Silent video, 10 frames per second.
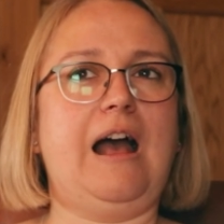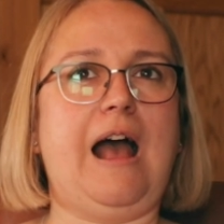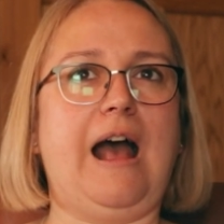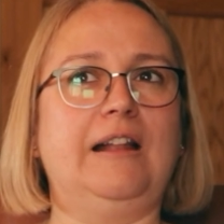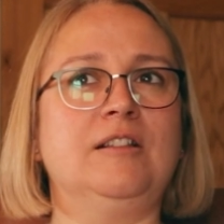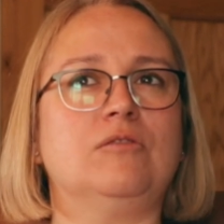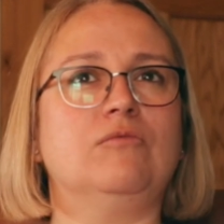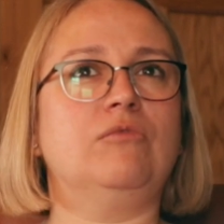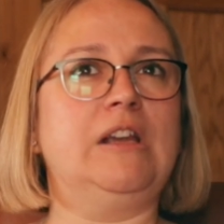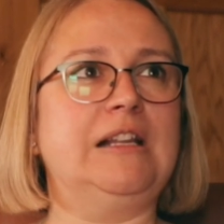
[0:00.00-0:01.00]
And
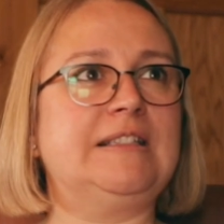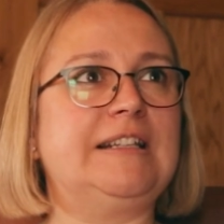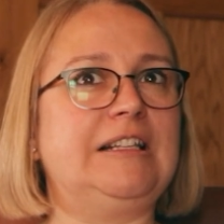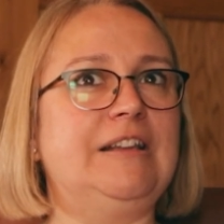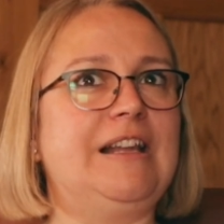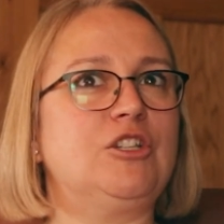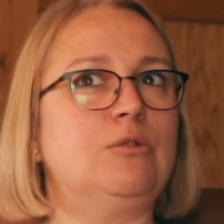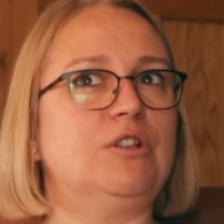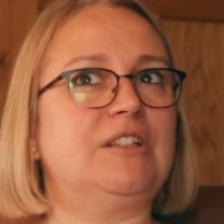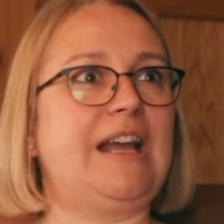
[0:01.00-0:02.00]
realistically, unless
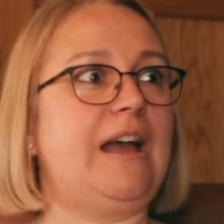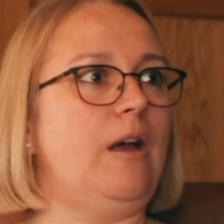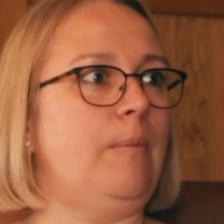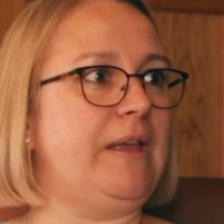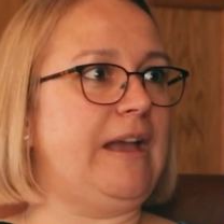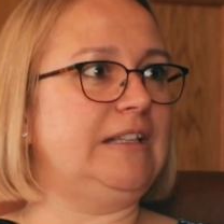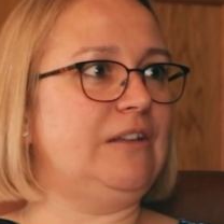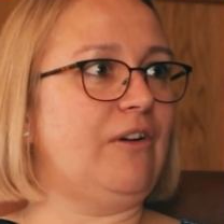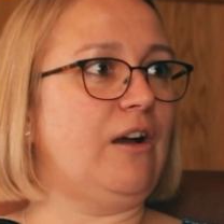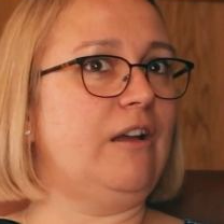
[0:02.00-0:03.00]
you were to get a
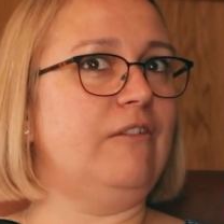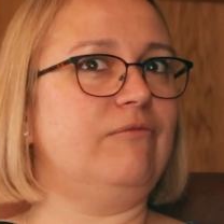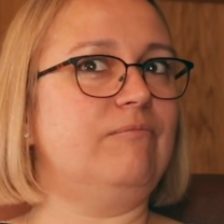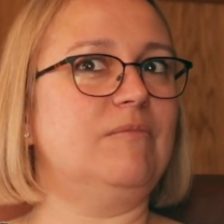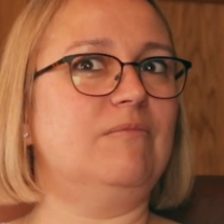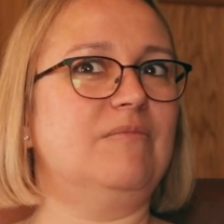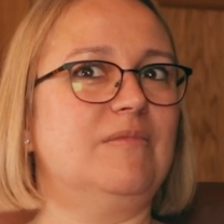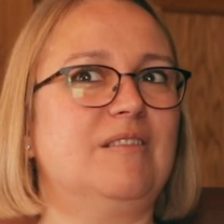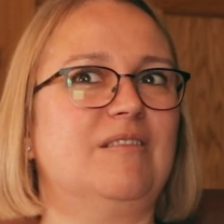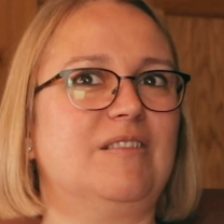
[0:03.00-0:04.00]
P85
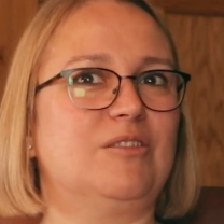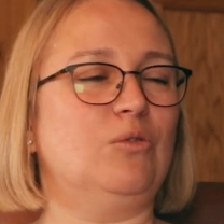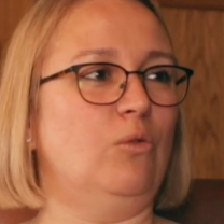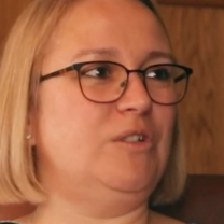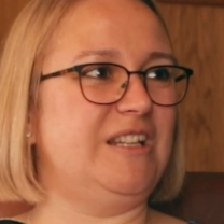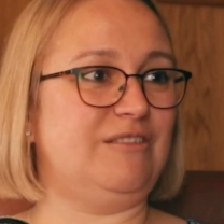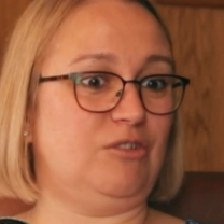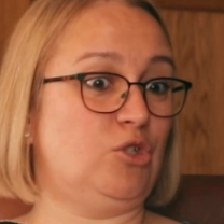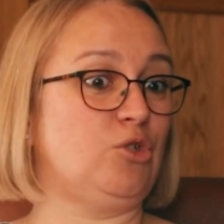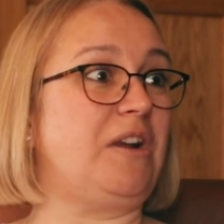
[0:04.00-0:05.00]
sorted
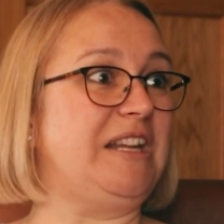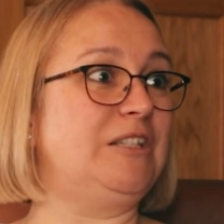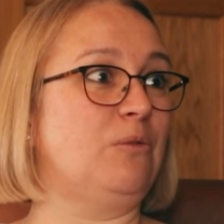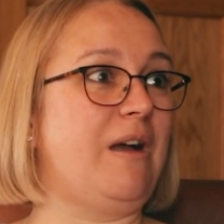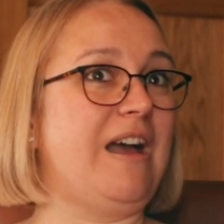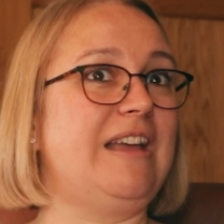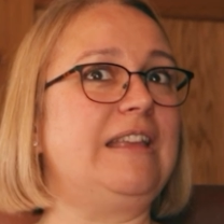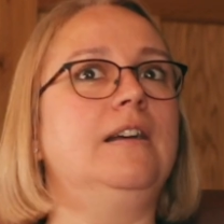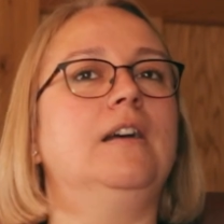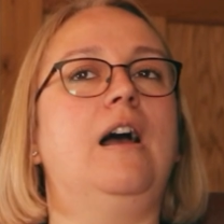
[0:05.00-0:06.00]
straight away,